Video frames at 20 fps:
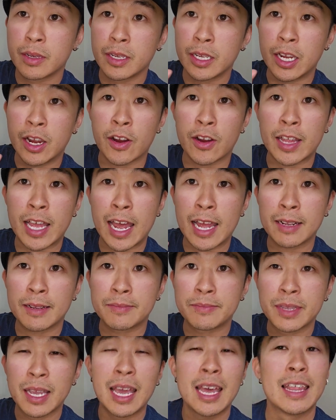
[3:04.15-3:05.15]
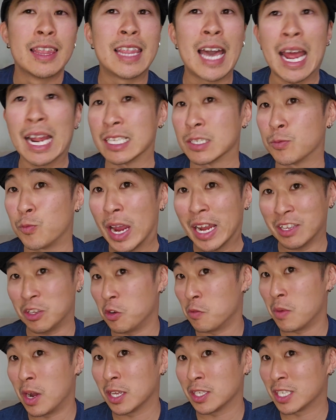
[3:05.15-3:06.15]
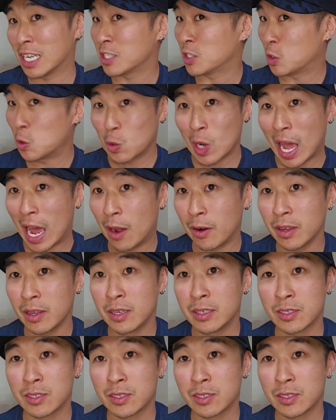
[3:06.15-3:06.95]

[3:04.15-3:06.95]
You hear that? That is way too much. That's too loud.